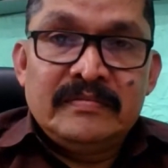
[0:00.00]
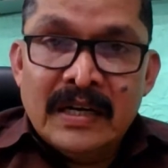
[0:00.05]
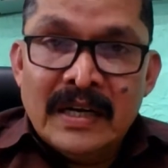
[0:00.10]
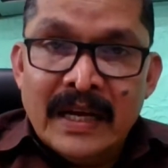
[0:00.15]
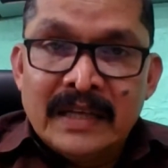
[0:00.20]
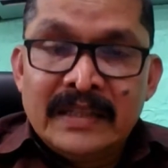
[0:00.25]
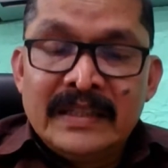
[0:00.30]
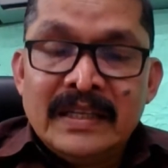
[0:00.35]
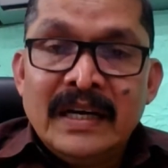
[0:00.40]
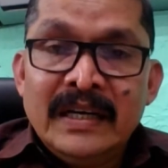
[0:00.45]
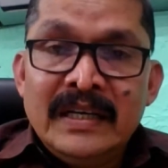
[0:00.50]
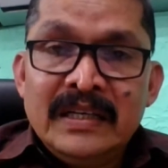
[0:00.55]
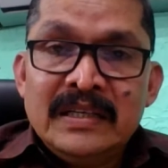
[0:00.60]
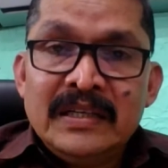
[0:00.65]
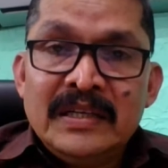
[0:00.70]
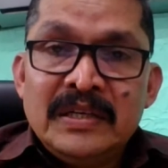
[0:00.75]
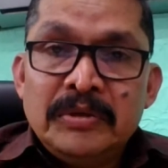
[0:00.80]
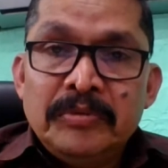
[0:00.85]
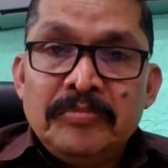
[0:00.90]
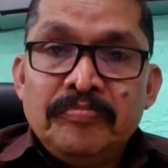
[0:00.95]
Like that,
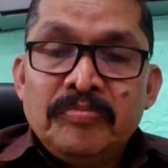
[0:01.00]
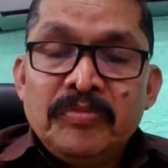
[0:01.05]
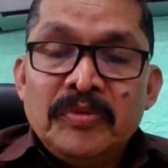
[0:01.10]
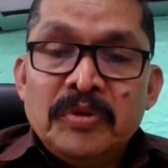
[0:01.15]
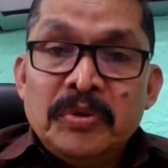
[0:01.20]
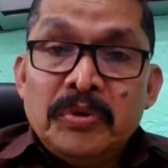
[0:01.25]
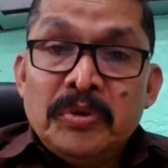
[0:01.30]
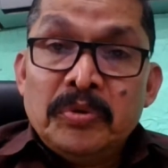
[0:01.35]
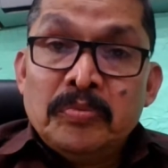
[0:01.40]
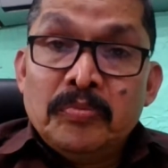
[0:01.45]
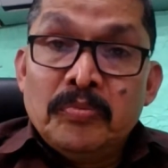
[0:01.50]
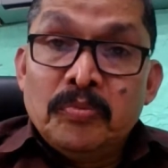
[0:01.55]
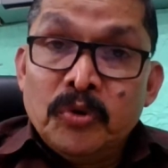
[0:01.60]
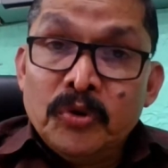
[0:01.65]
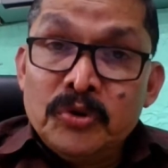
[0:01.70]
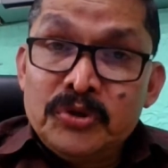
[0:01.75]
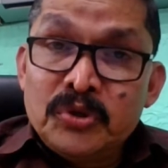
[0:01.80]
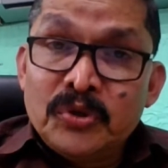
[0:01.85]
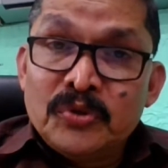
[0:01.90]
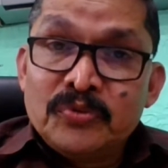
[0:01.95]

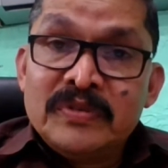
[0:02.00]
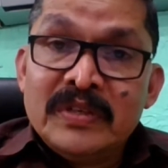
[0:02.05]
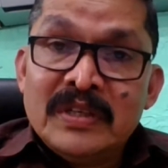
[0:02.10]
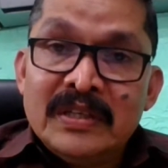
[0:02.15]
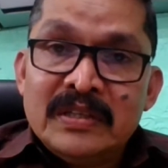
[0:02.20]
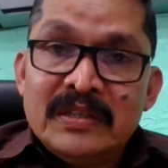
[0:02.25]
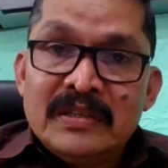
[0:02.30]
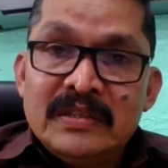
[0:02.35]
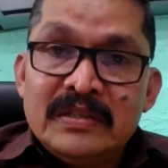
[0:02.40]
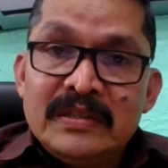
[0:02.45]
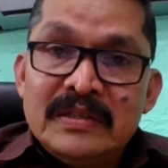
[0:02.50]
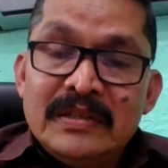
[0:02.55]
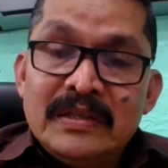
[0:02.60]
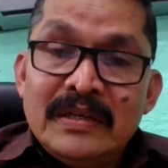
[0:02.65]
most of the